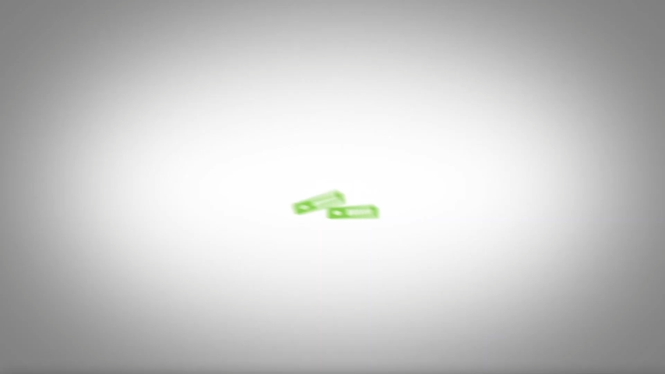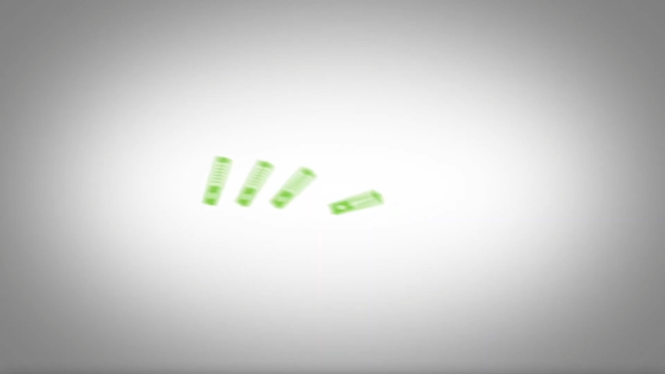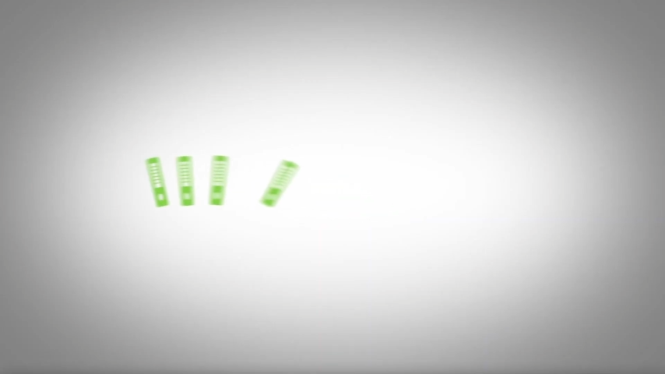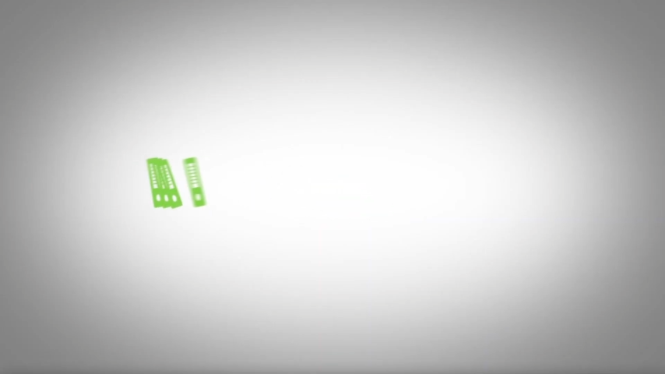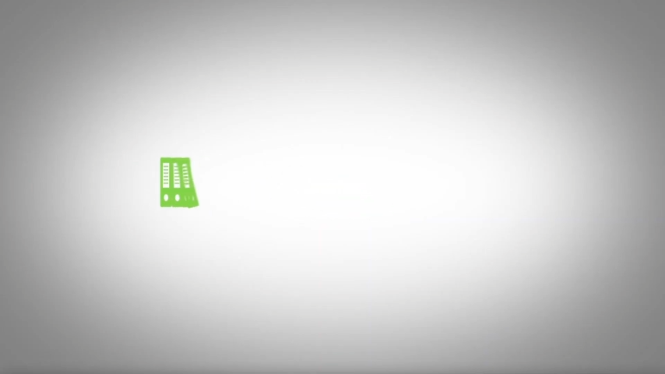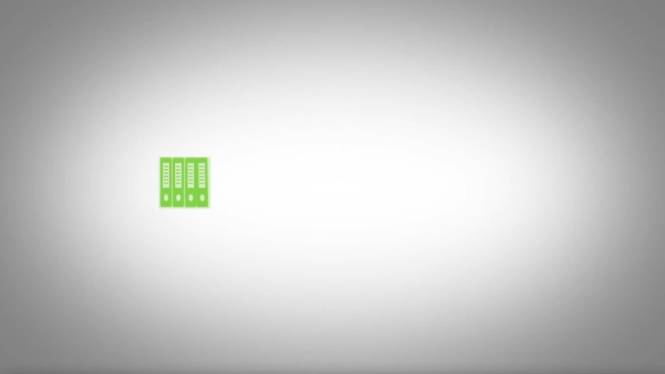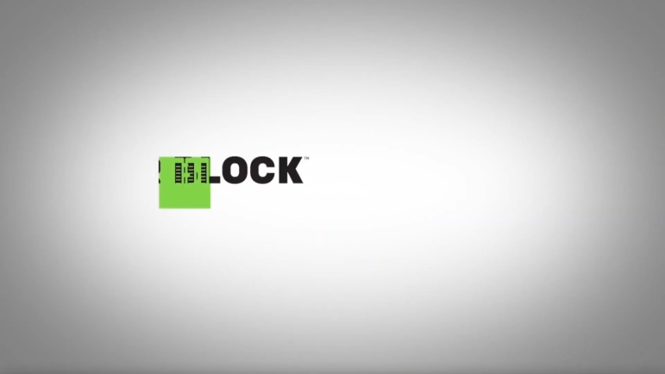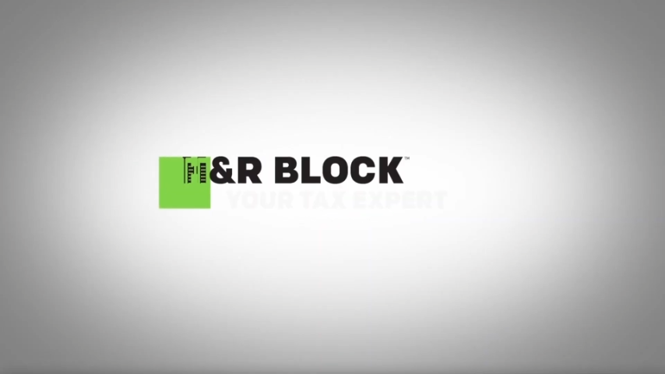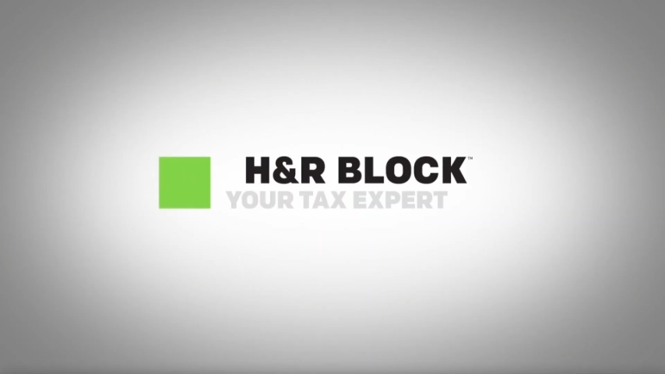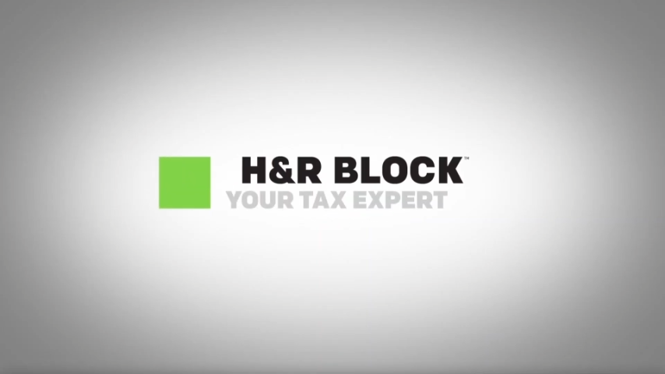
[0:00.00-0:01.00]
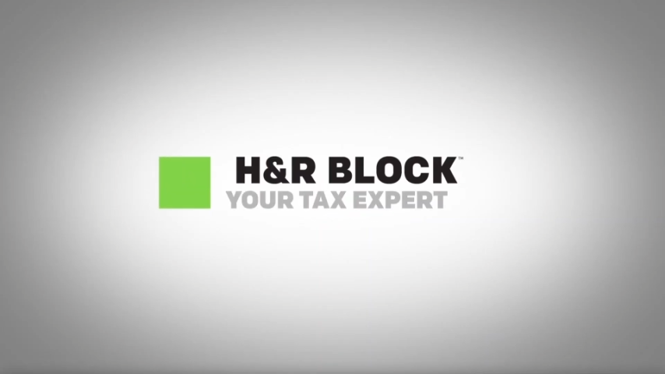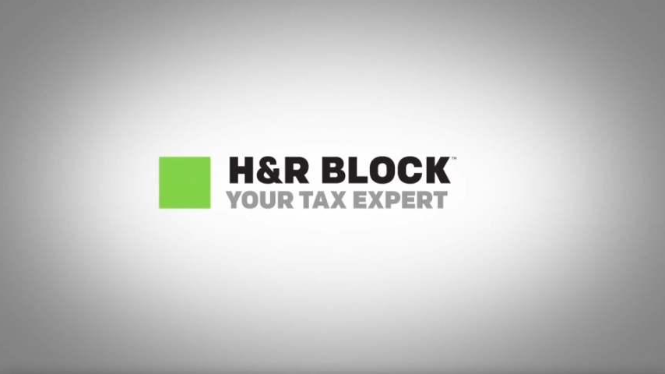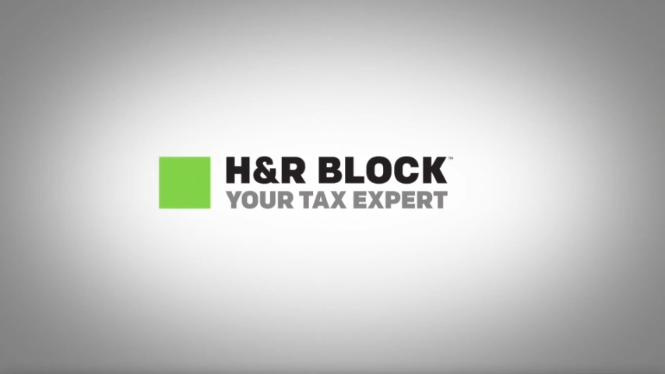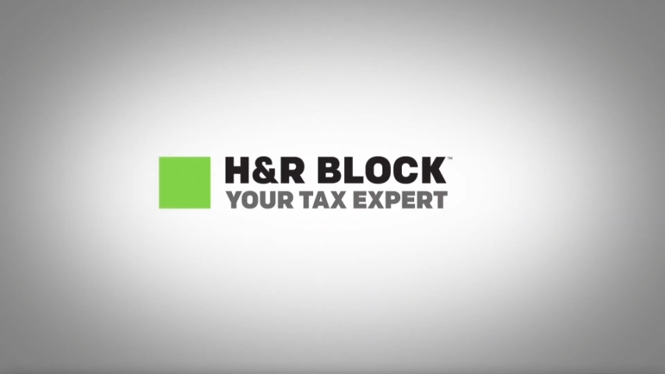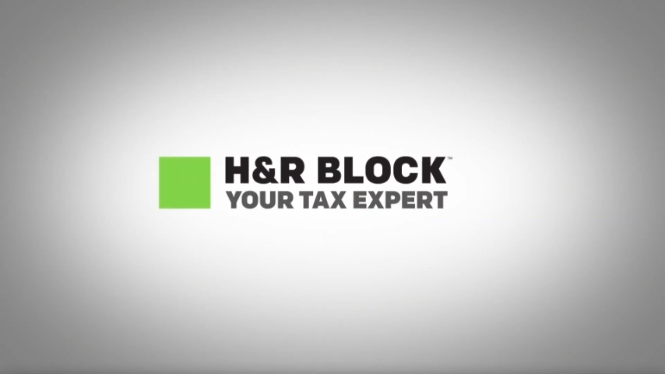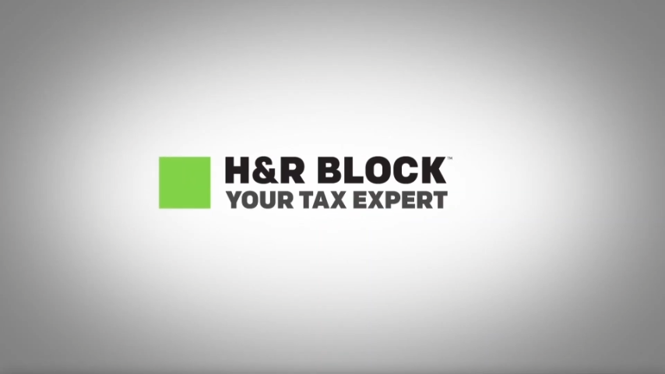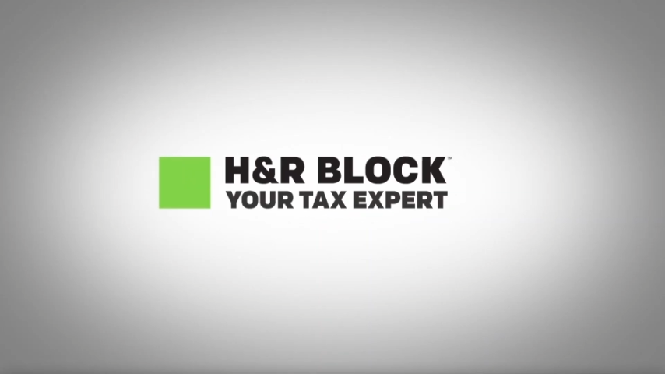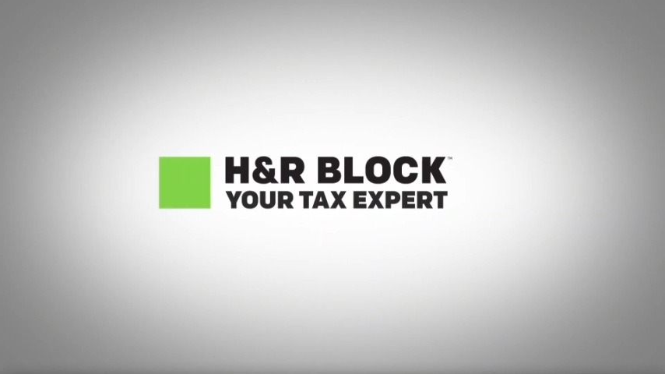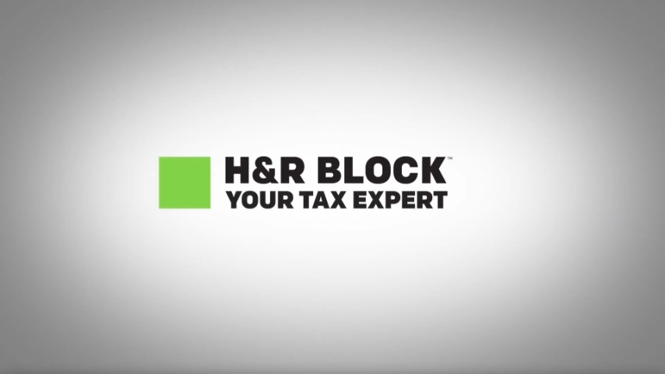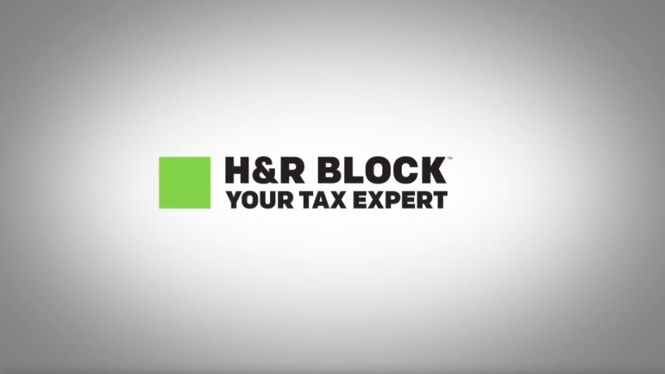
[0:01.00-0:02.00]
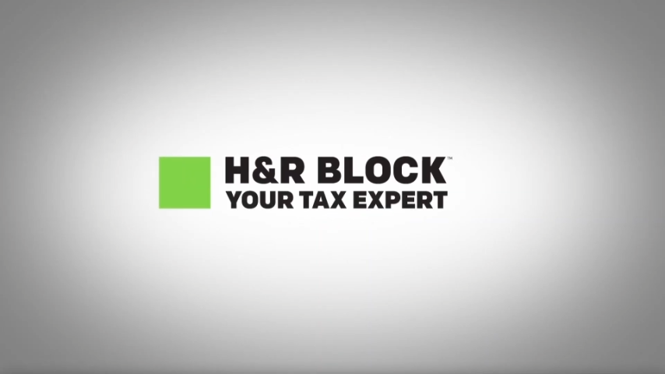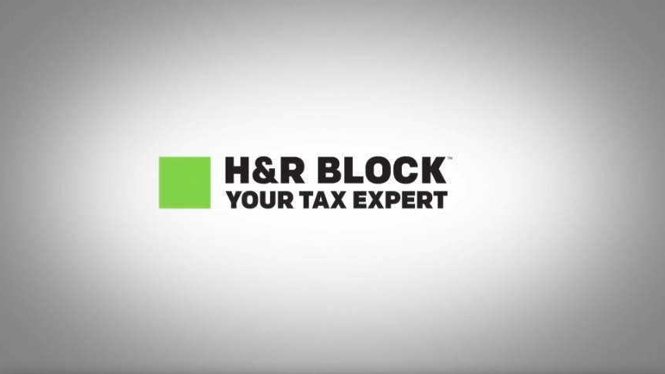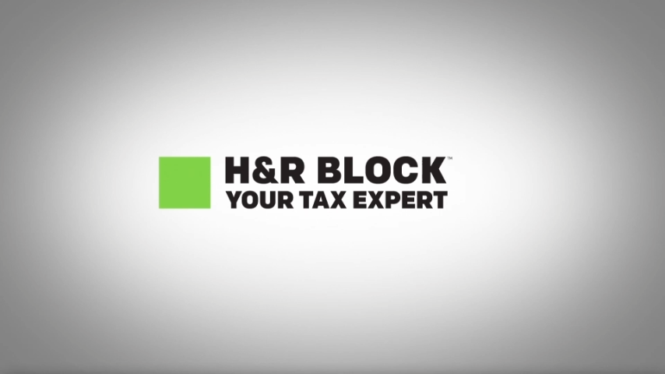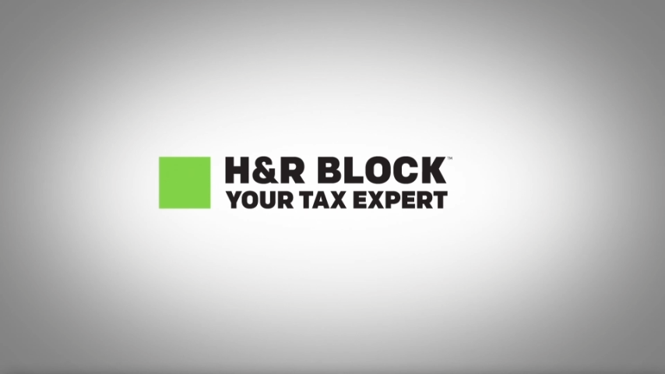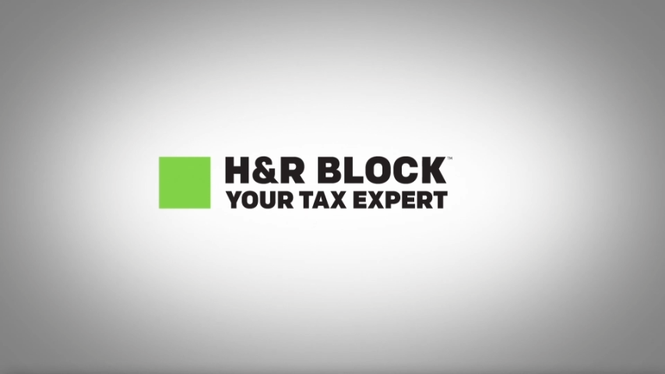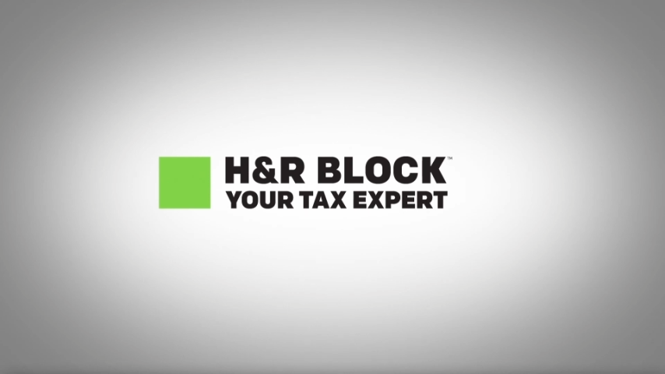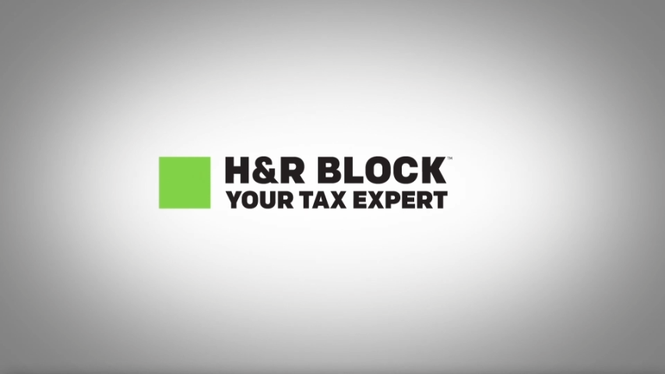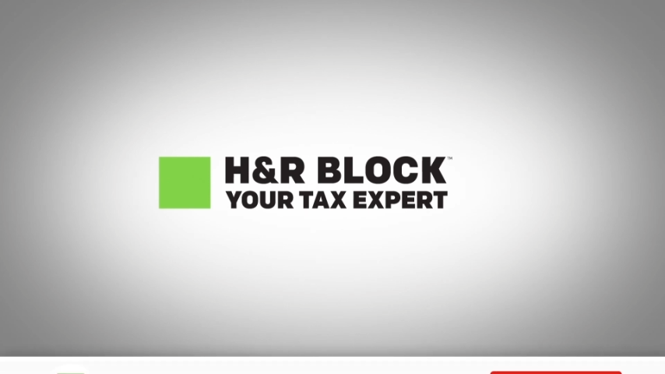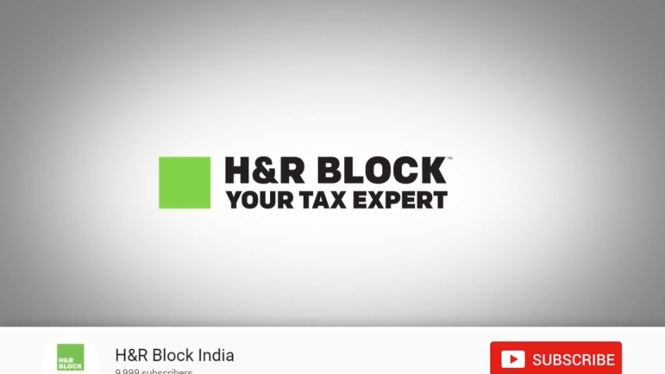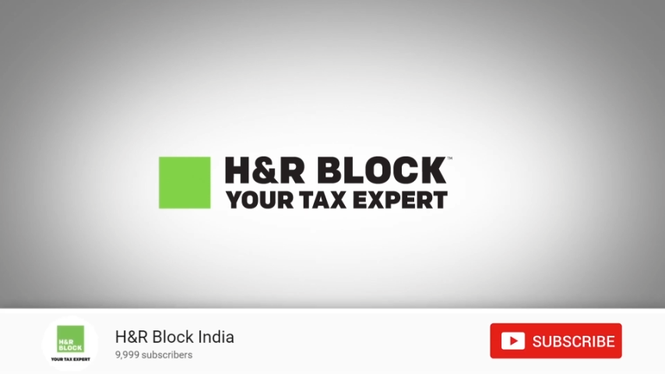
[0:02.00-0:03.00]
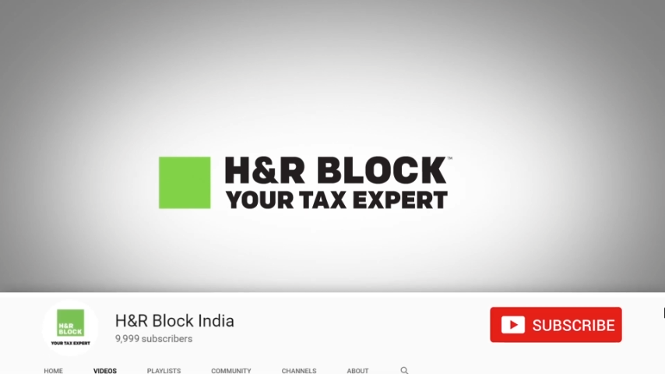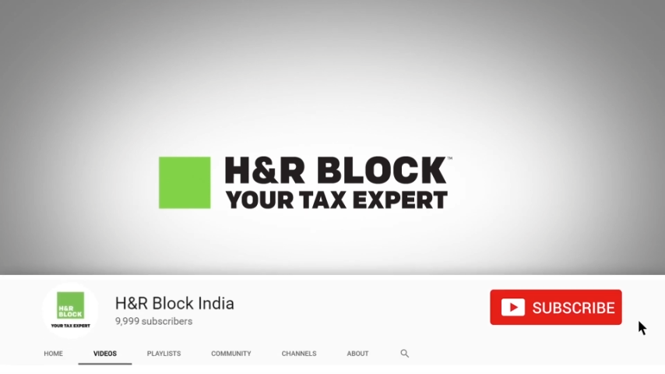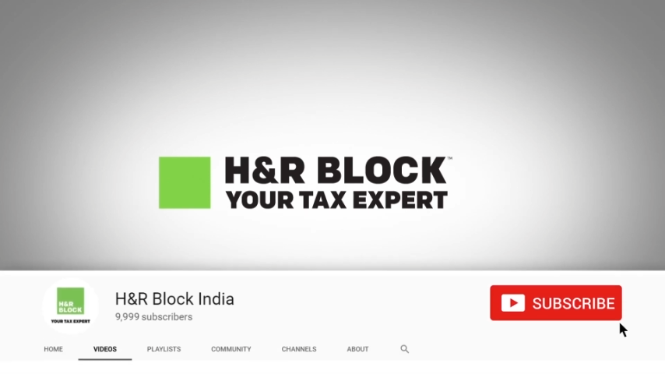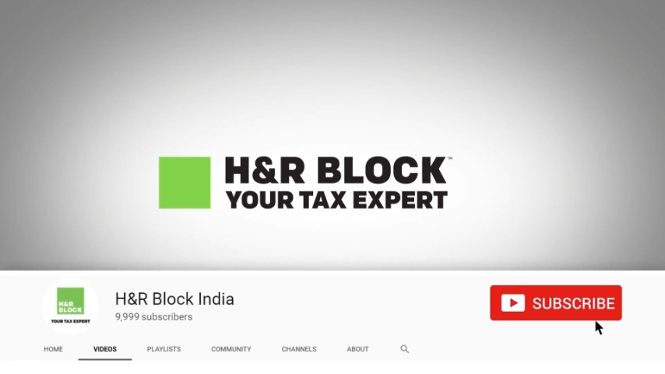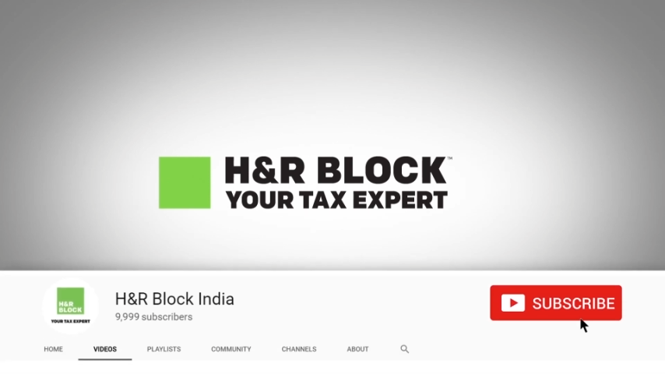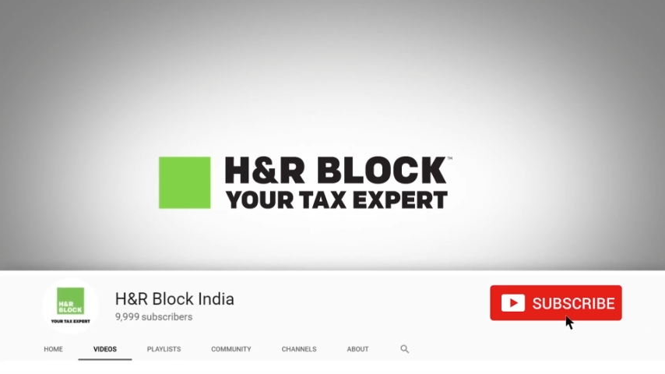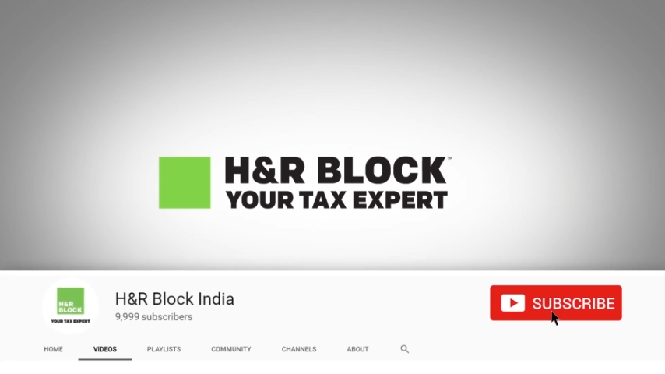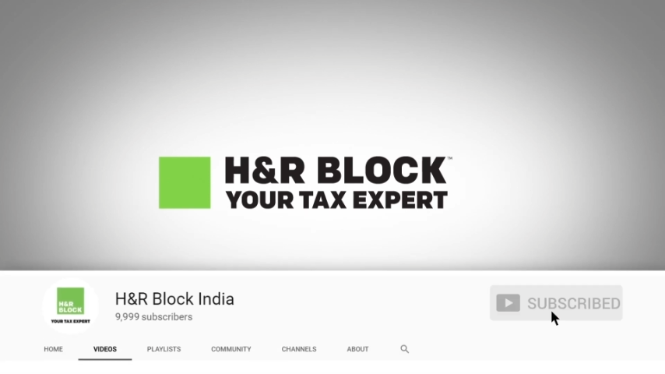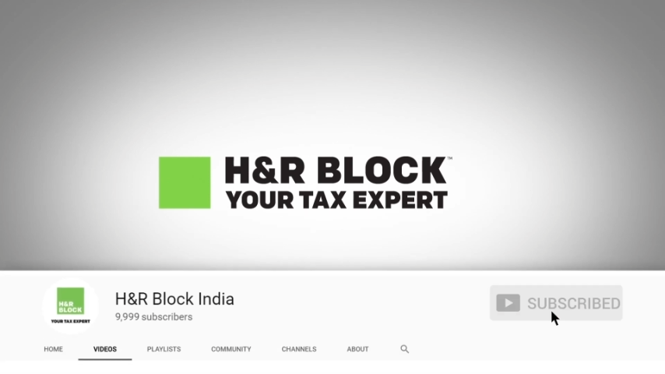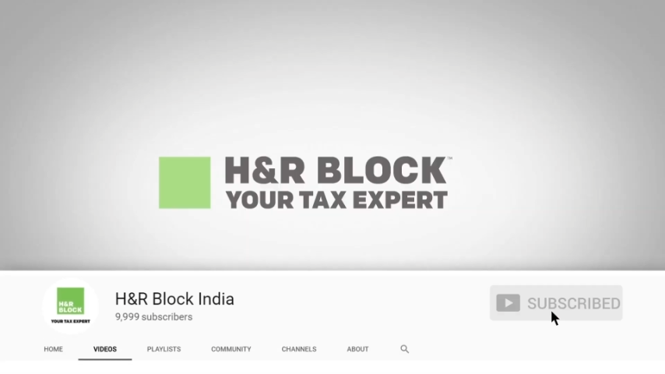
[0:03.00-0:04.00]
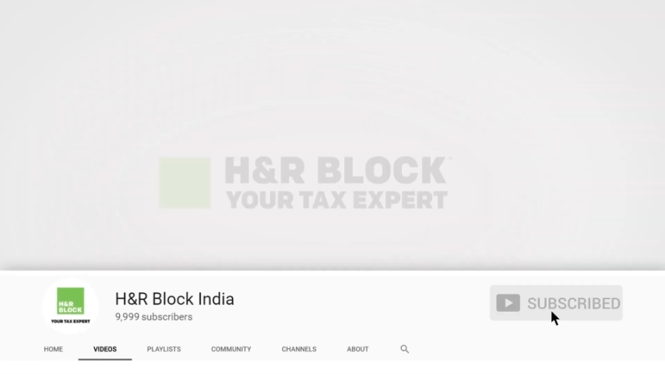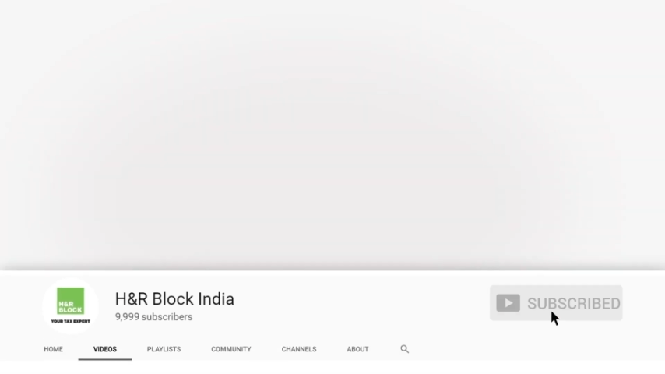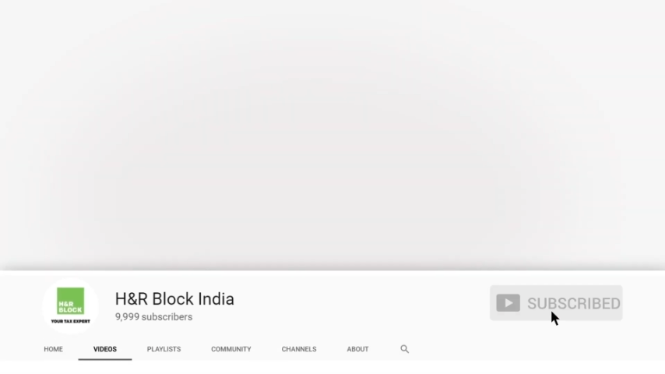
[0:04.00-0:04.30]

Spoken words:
[unreadable: no face in view]